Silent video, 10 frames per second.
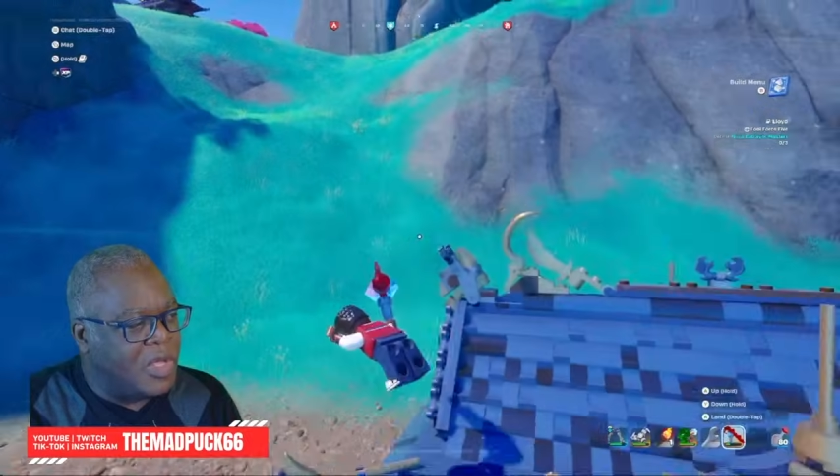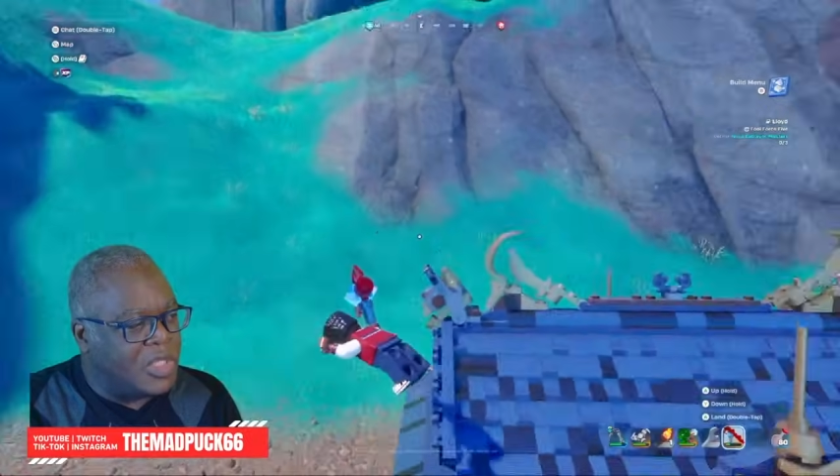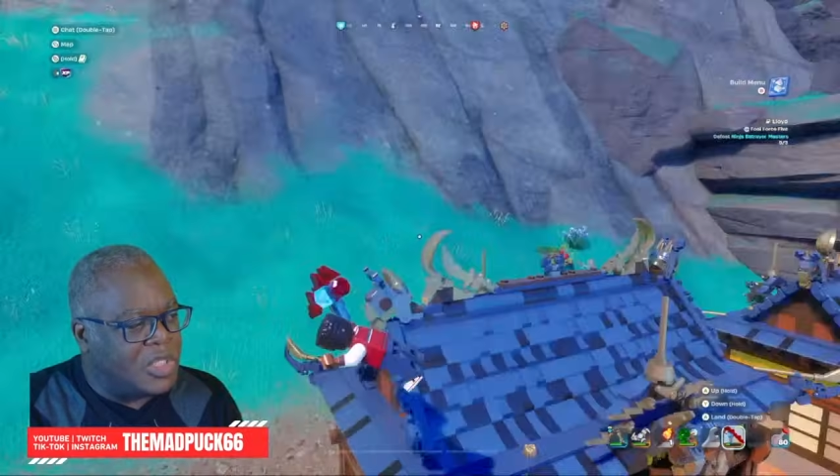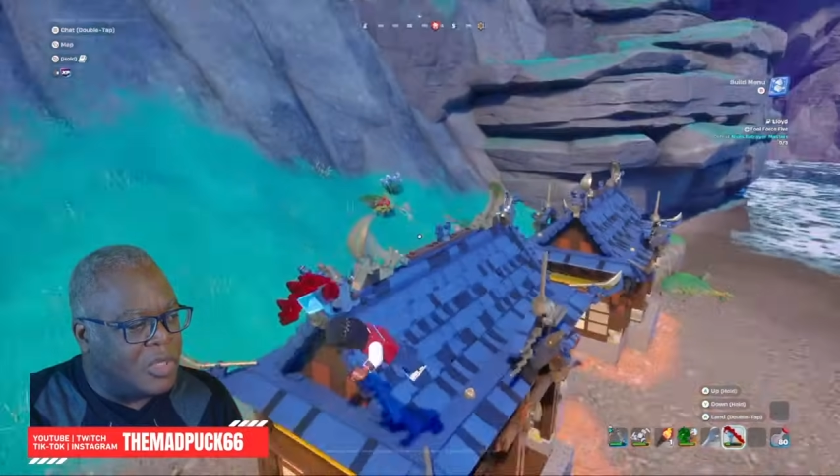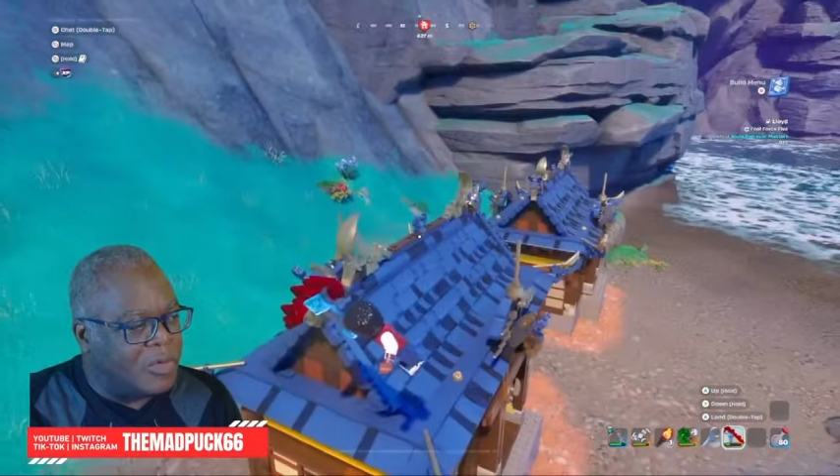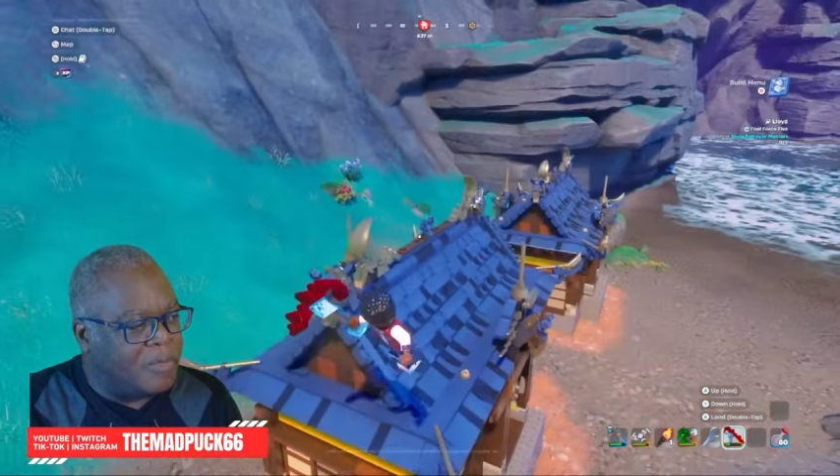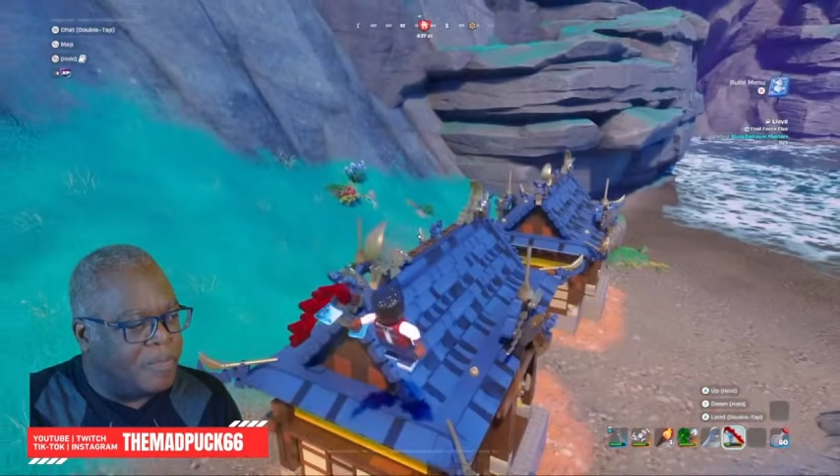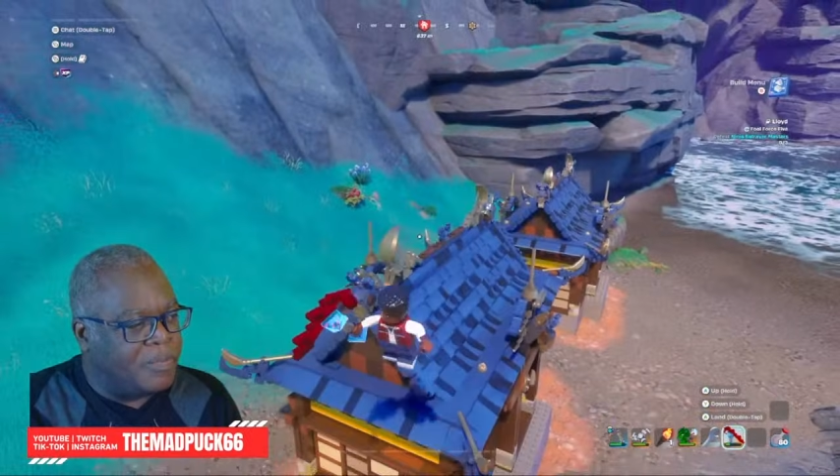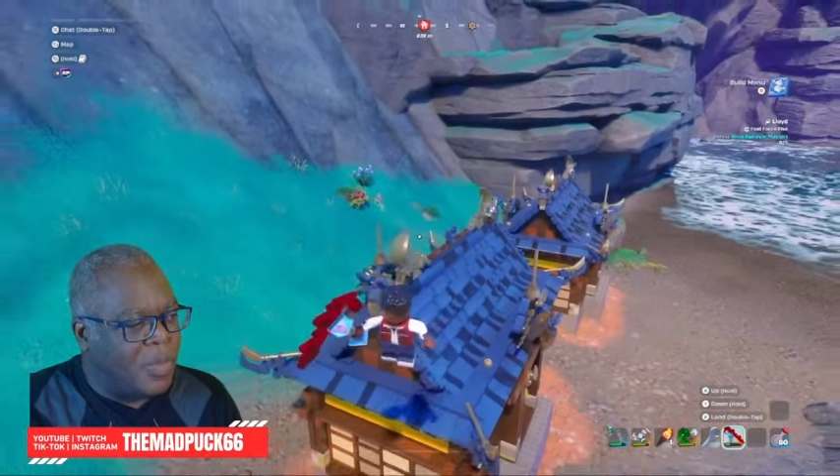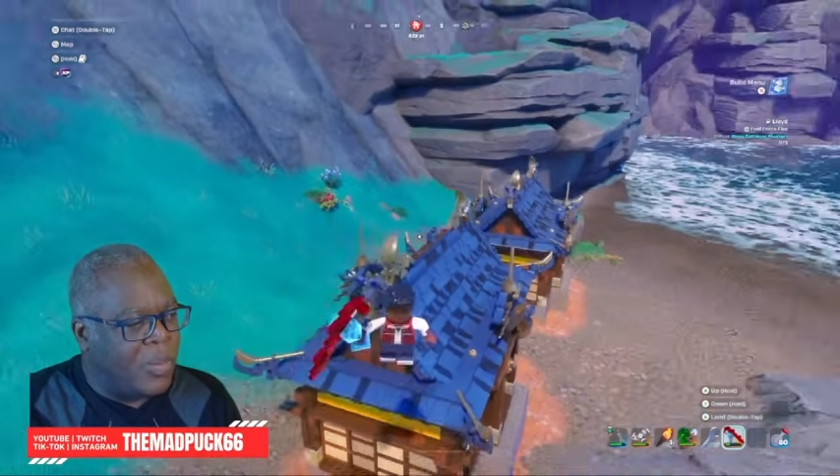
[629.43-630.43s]
So
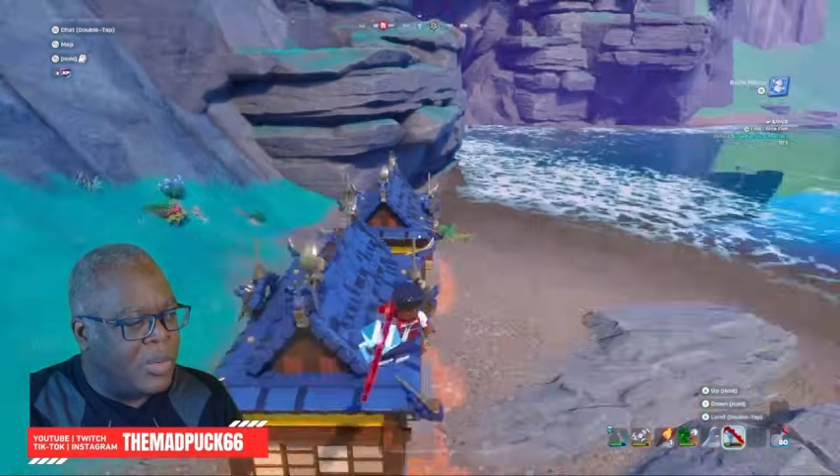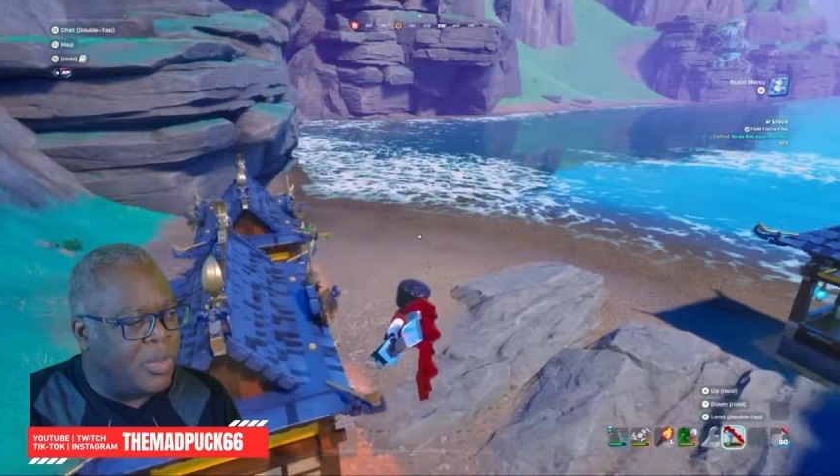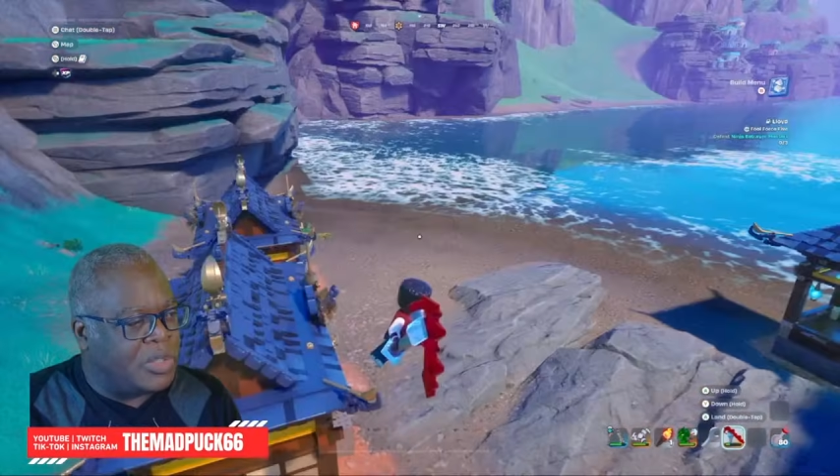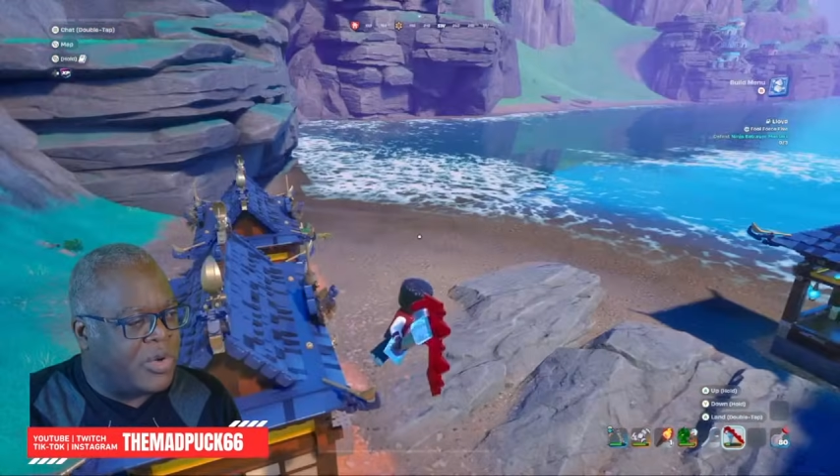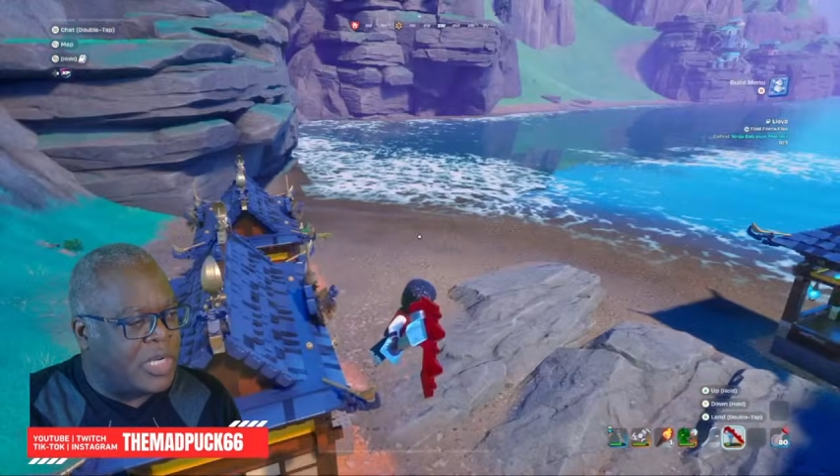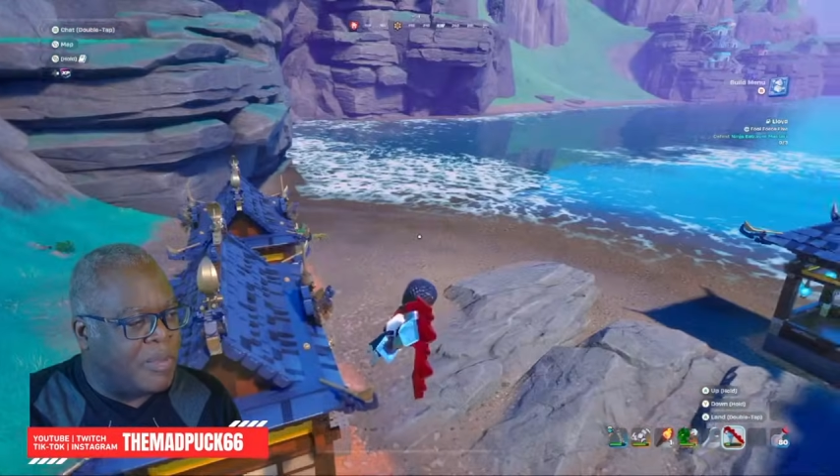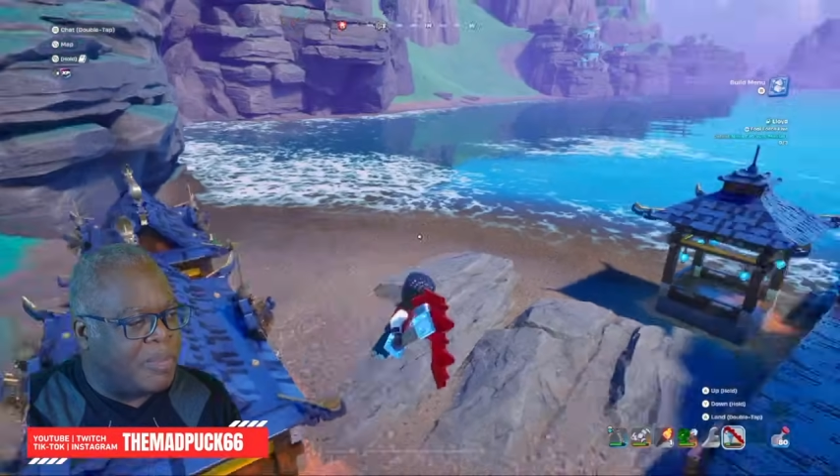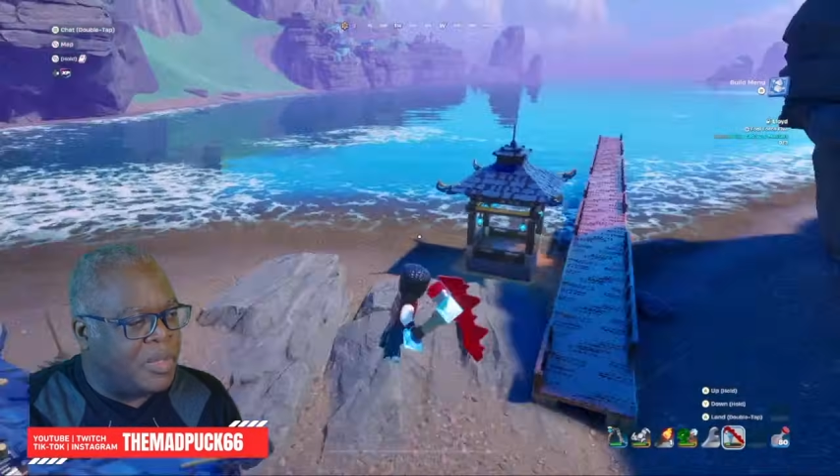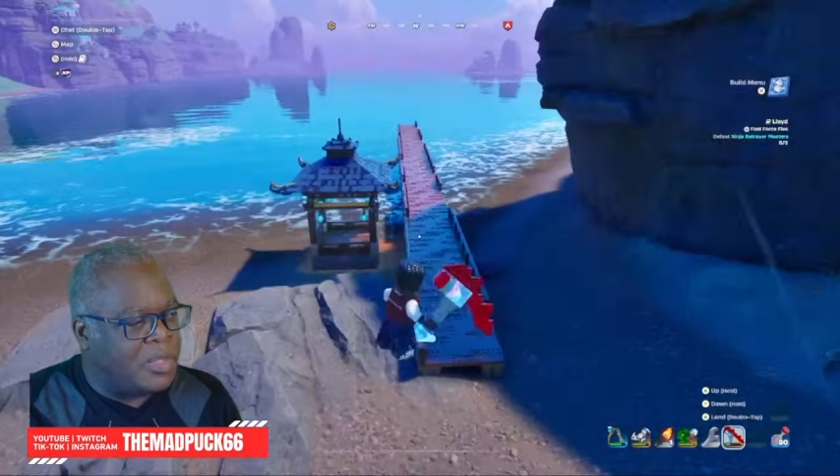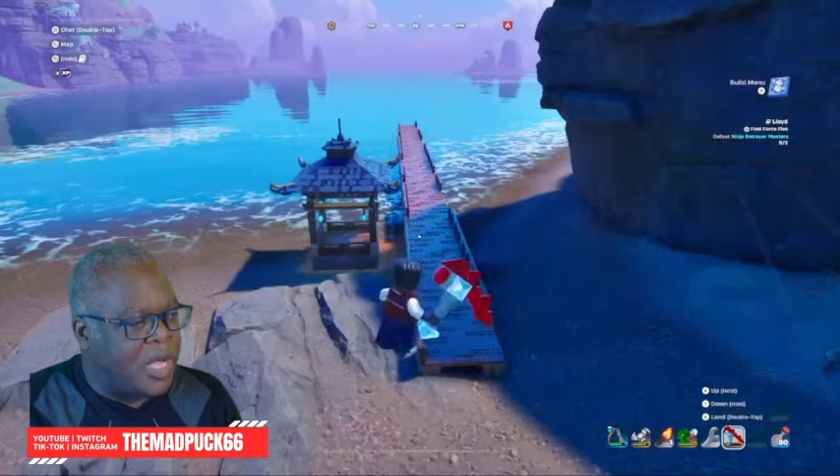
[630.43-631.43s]
when we're trying to
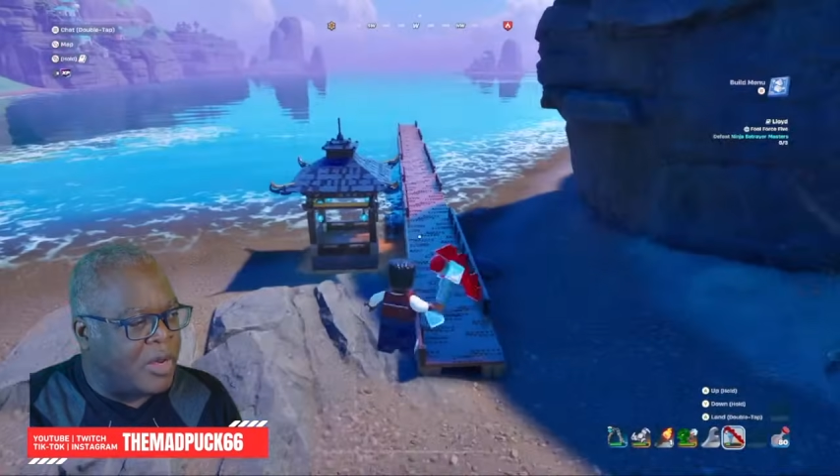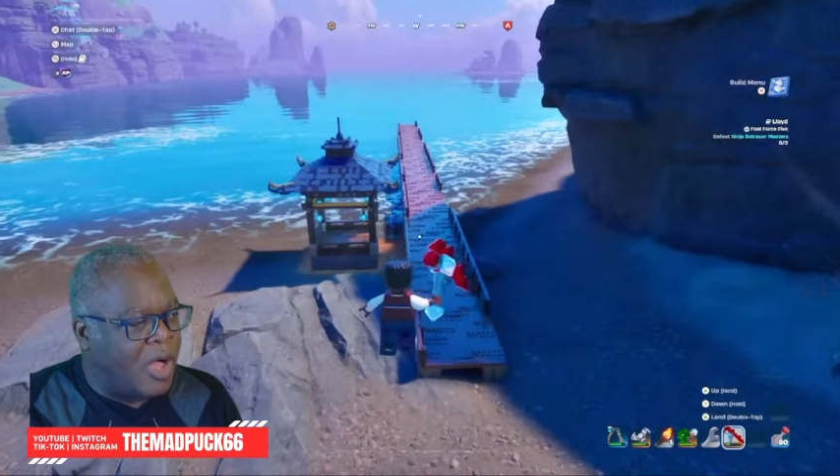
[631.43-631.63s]
build out